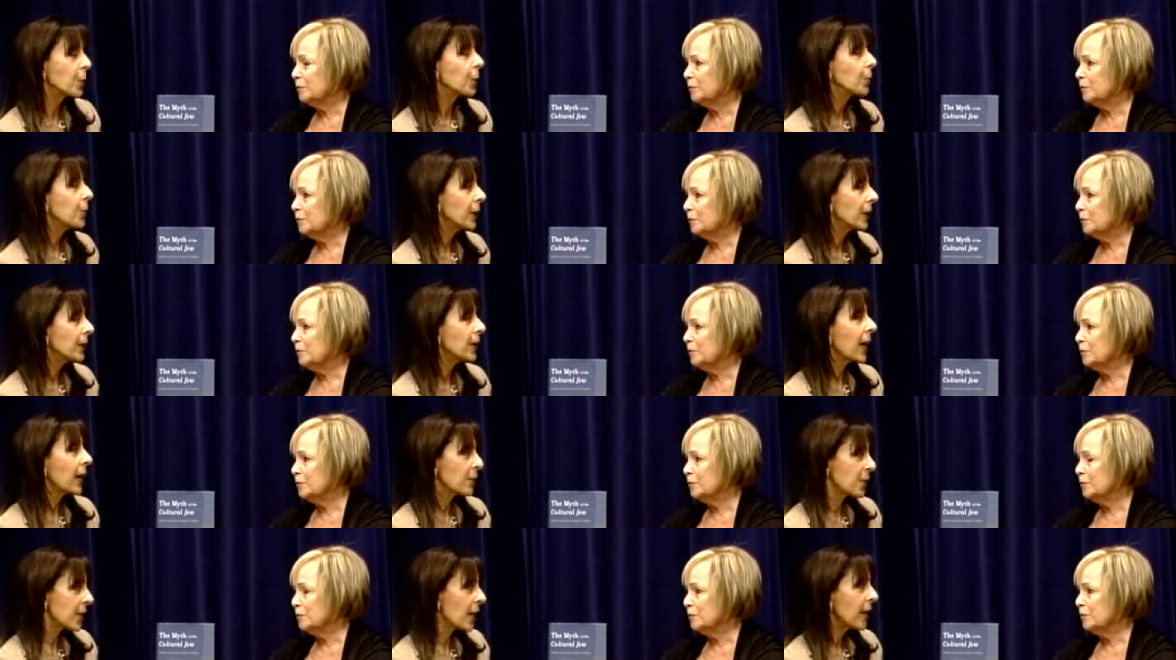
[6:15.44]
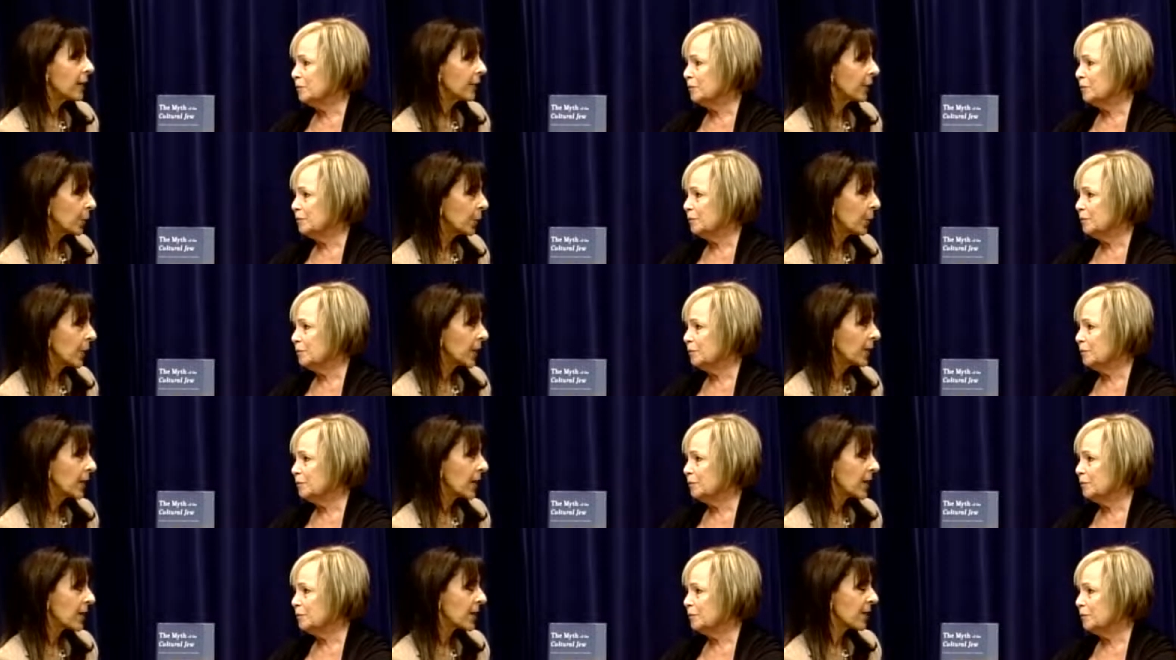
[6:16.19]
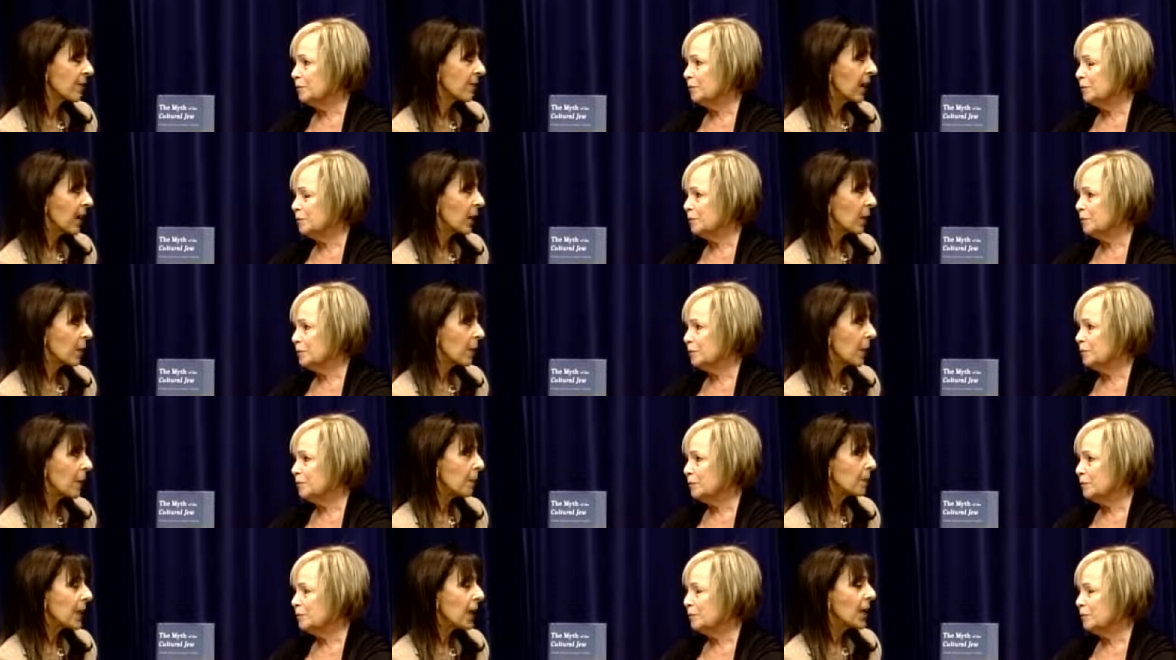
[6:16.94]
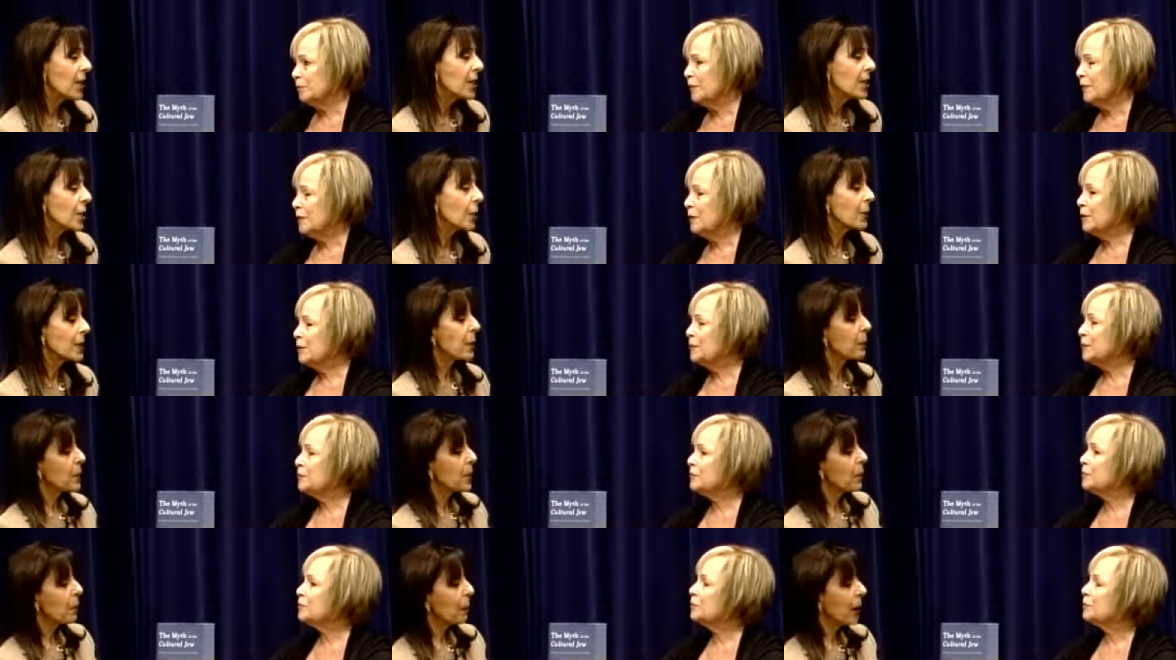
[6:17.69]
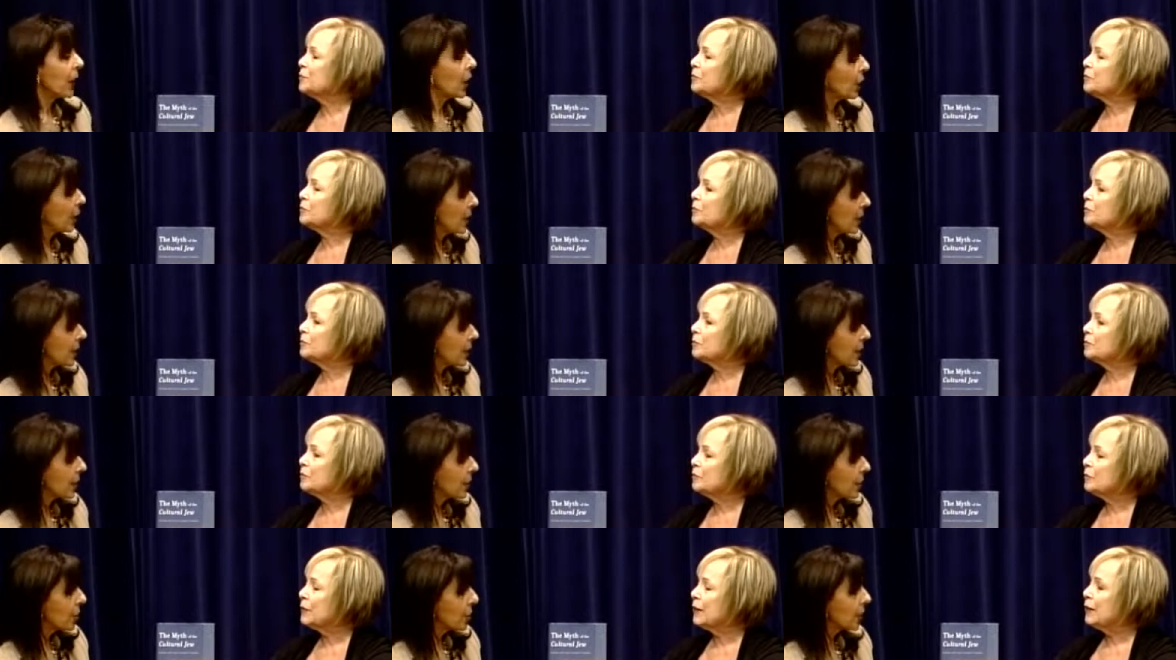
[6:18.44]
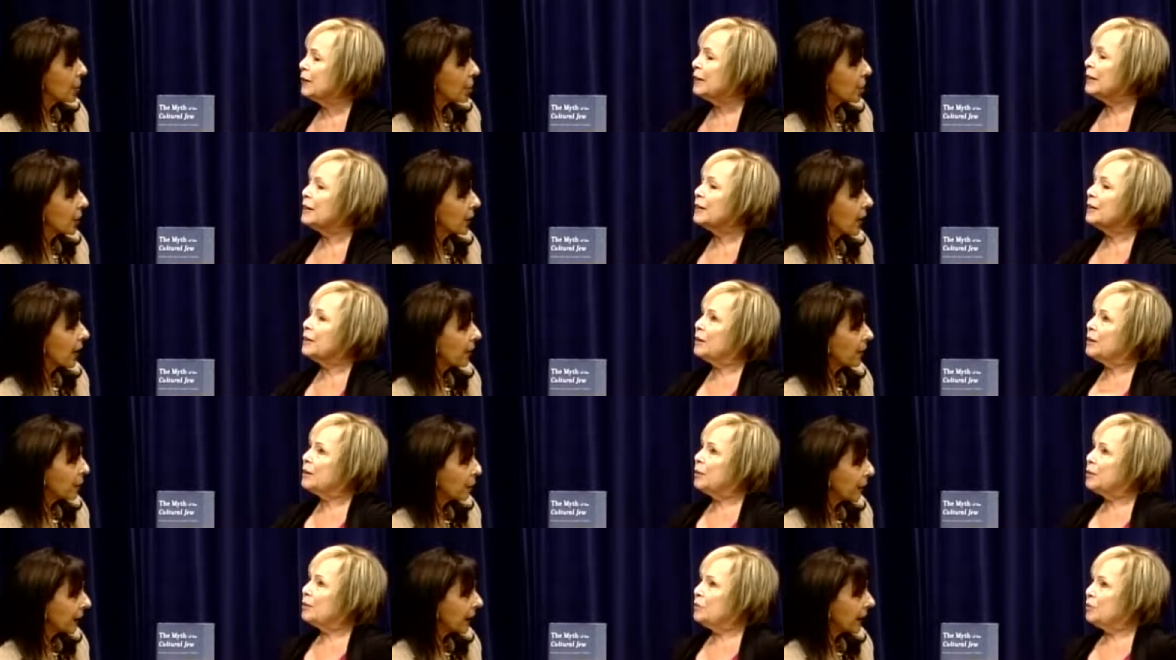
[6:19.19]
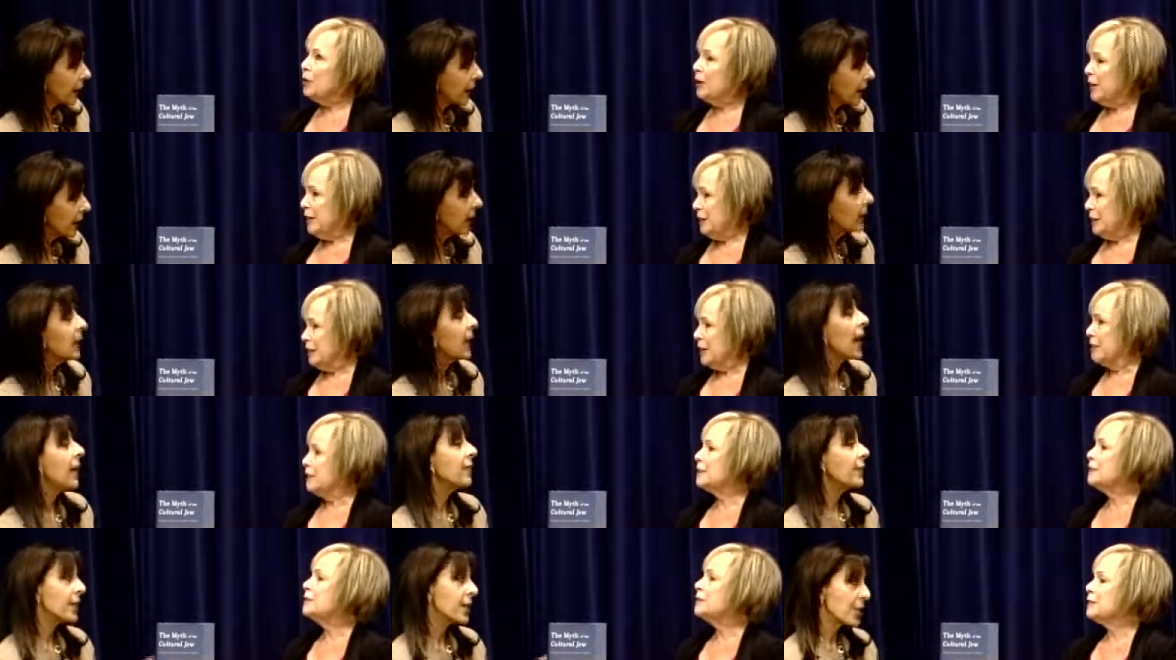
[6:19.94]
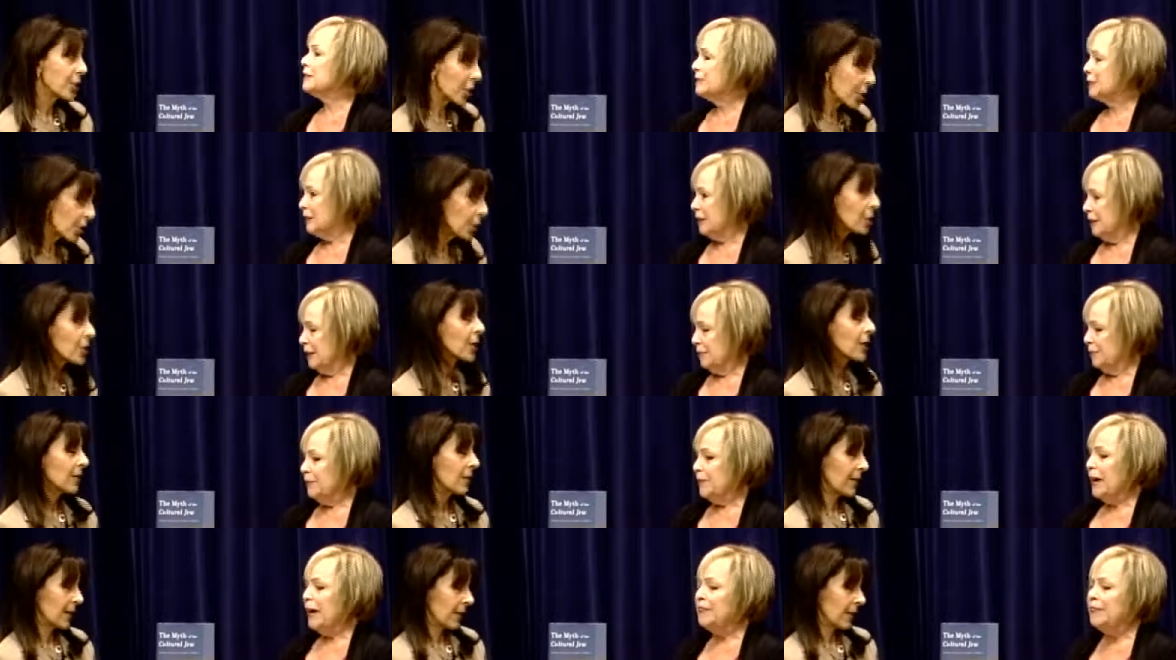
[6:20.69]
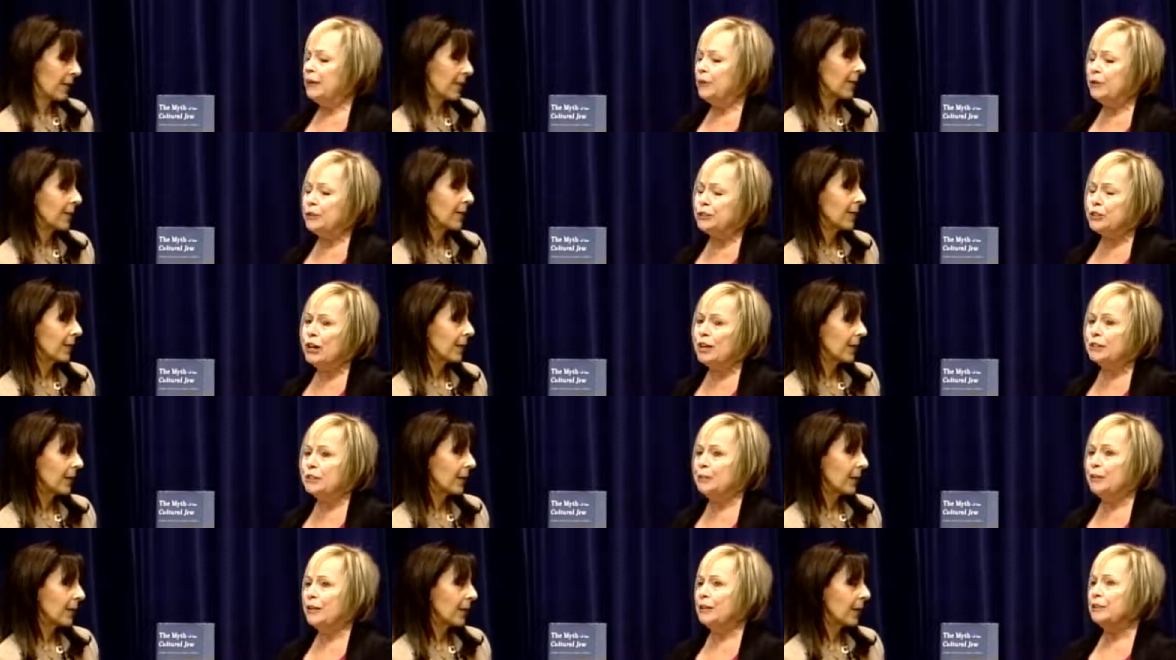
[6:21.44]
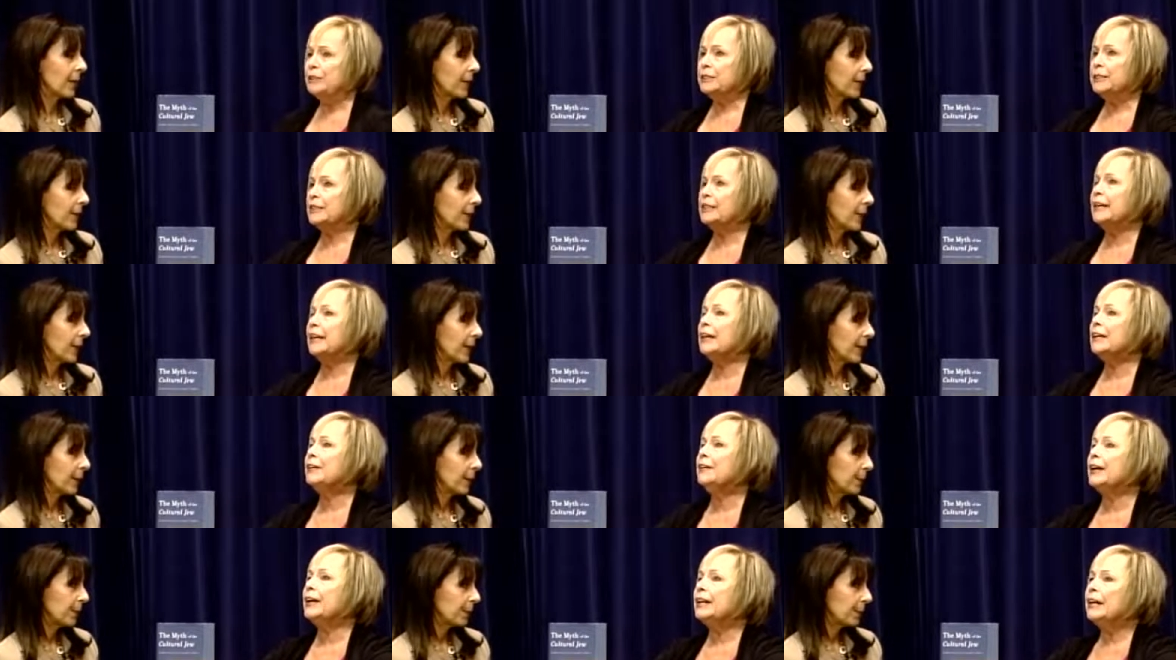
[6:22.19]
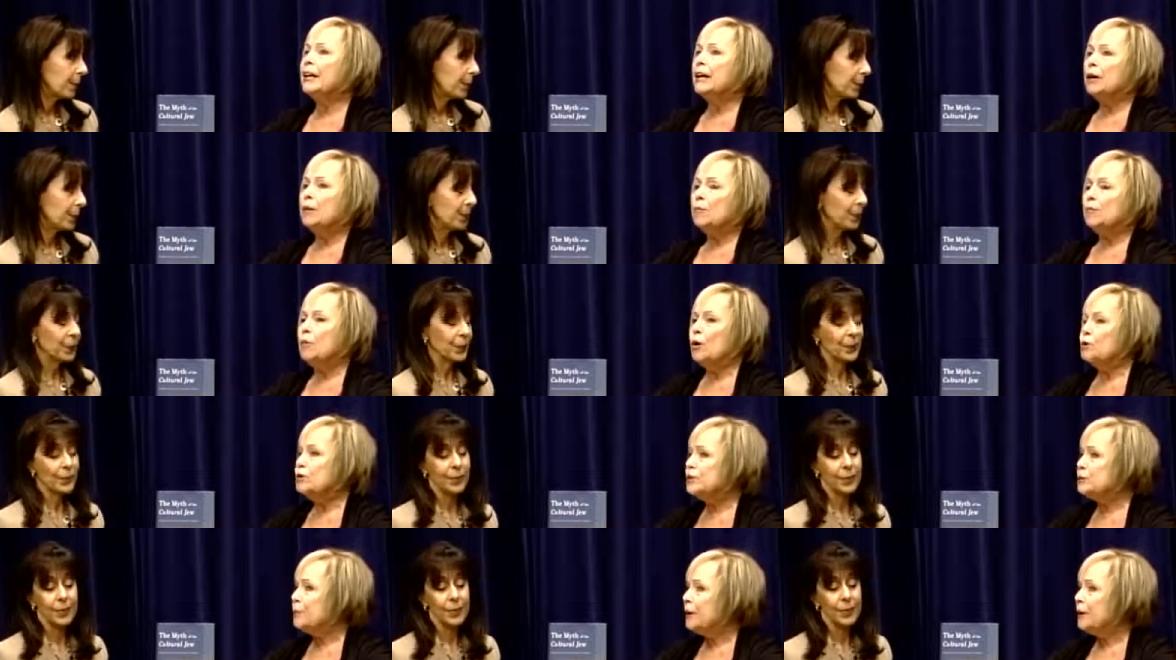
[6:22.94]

Speaker 1: are reared outside of an Orthodox environment. So it's up to the parents to ensure accountability right. and the institutions.
Speaker 2: I think we talked about it today that most